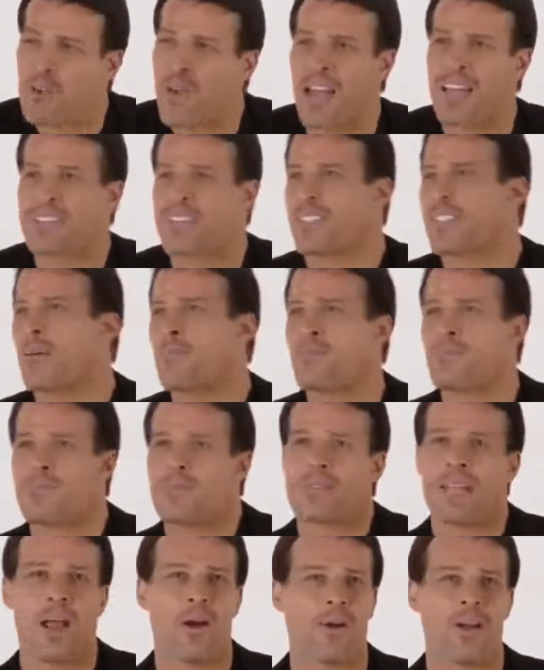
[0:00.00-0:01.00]
Haven't you had
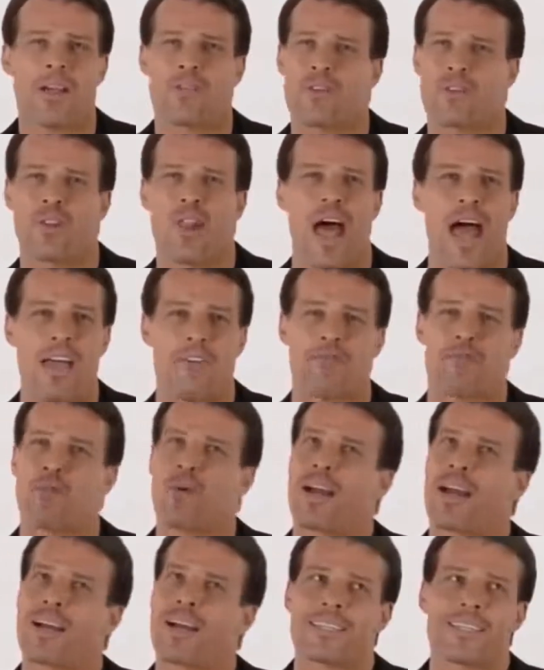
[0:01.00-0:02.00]
some area of your
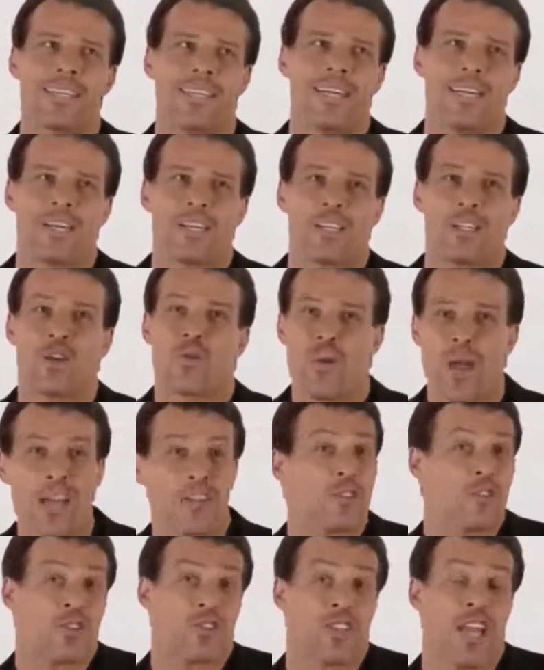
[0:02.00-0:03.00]
life where you
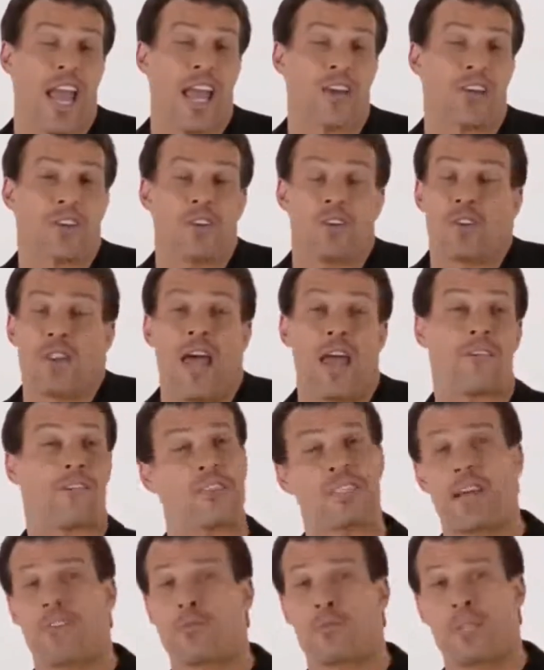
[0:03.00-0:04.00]
raise your standard and your
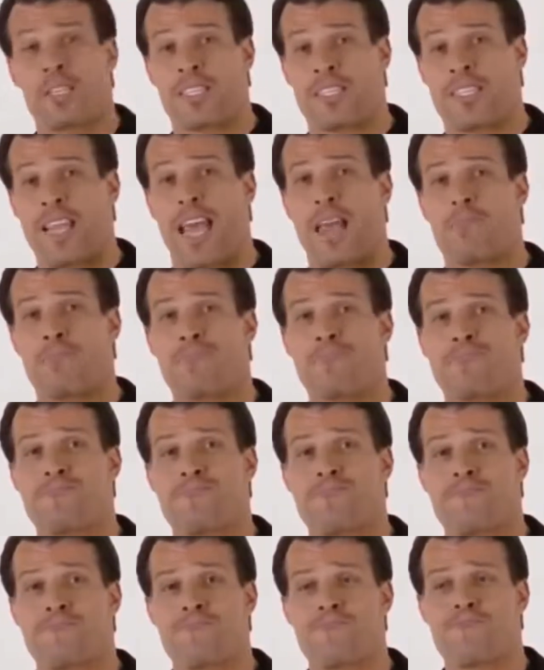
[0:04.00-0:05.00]
life has never been the same?
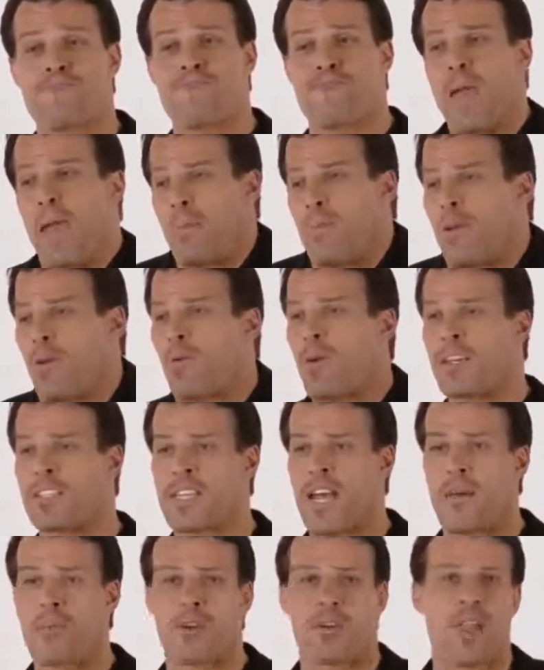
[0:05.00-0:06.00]
Maybe at
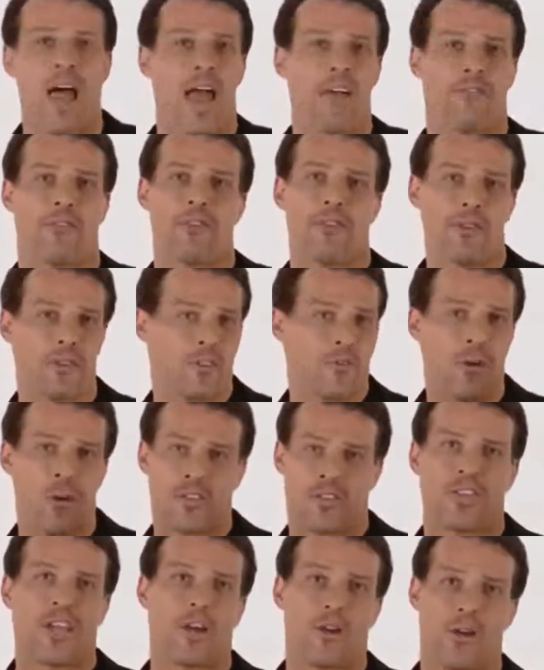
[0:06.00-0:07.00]
one time in your life you
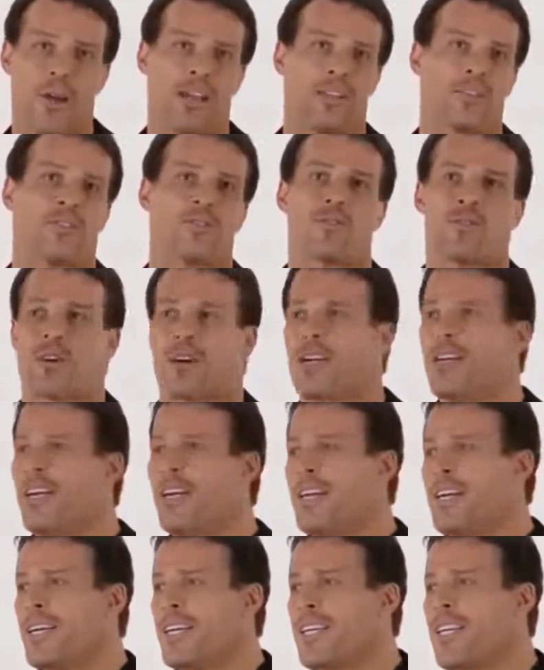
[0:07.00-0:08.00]
smoked cigarettes,
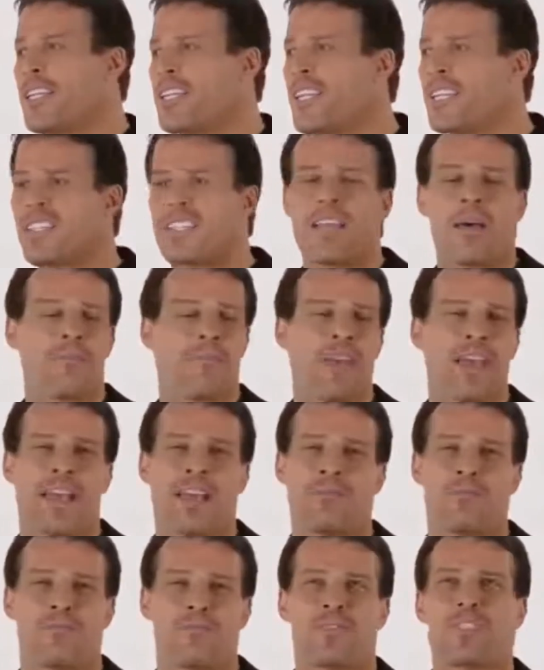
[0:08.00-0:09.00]
or you did
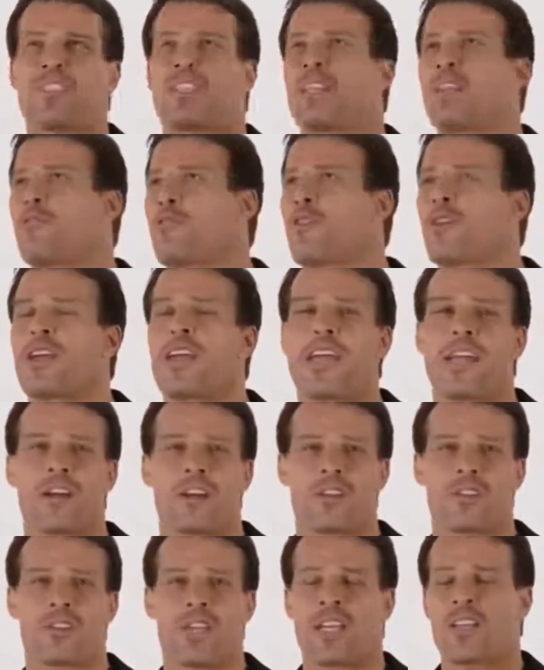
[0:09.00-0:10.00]
something and you did it for
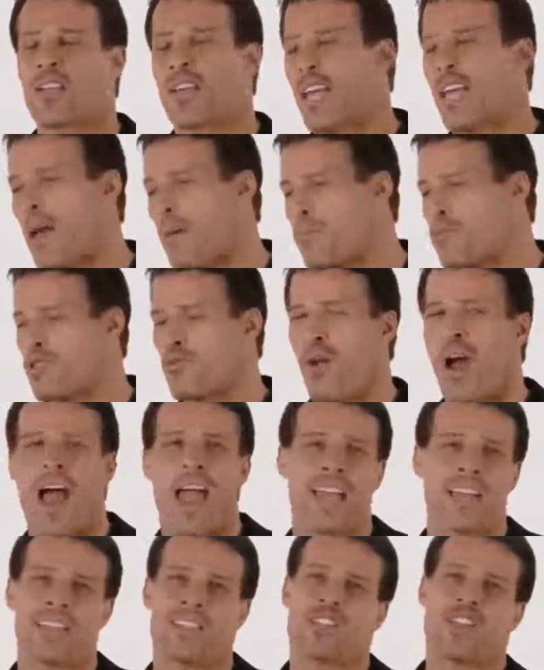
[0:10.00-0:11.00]
years and you kept
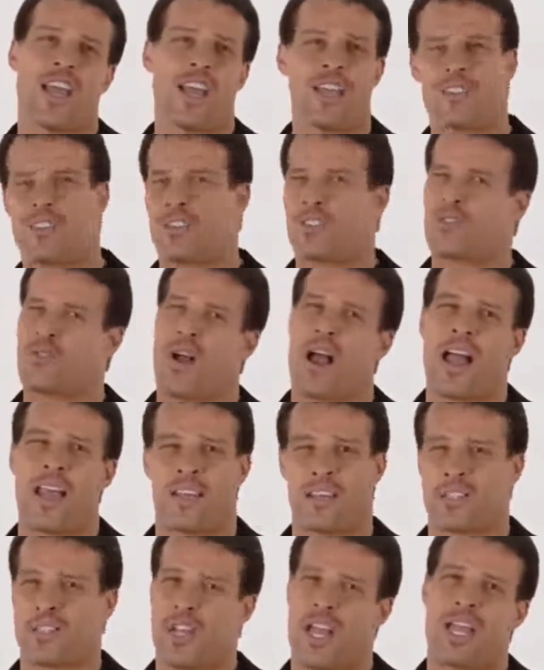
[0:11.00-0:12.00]
trying to change
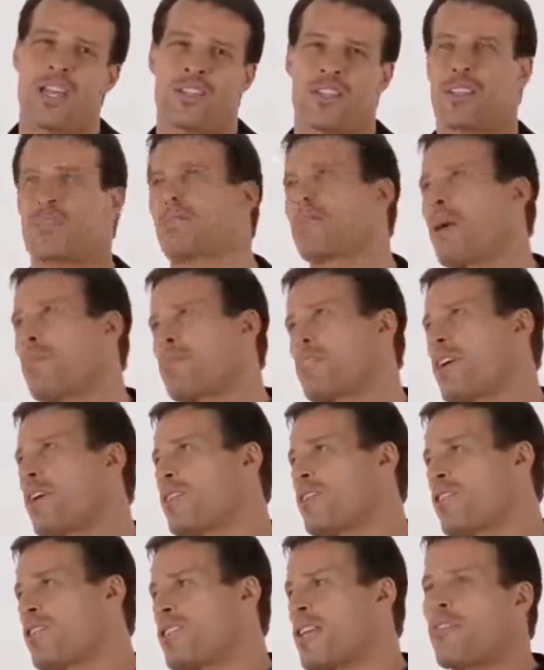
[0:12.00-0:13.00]
it and kept
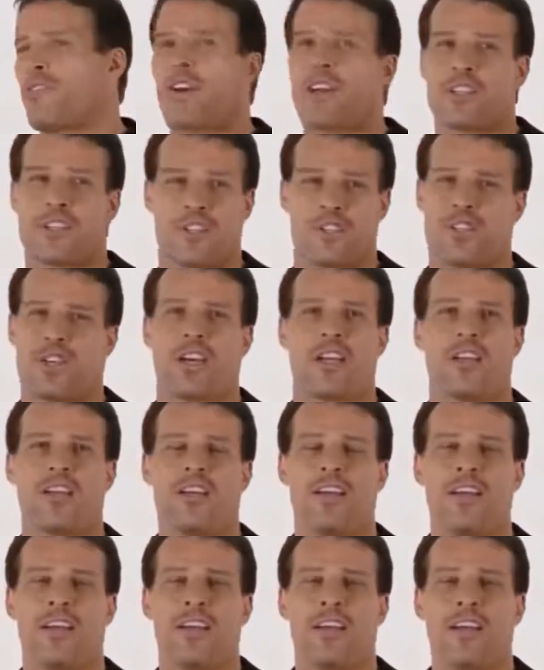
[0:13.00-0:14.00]
telling yourself I
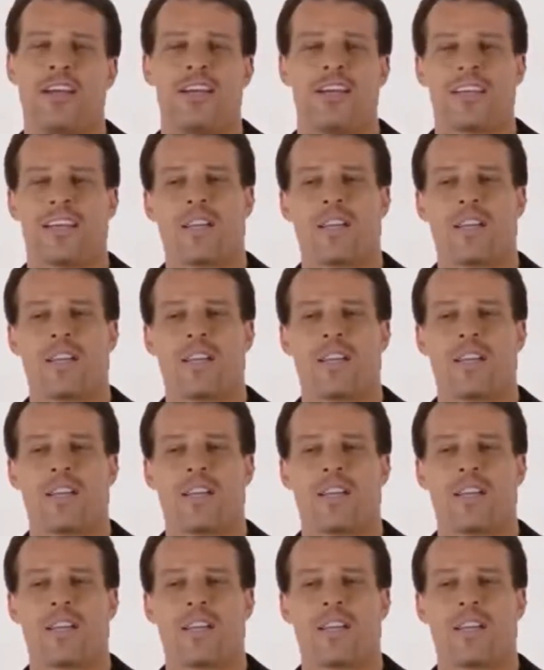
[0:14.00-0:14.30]
should.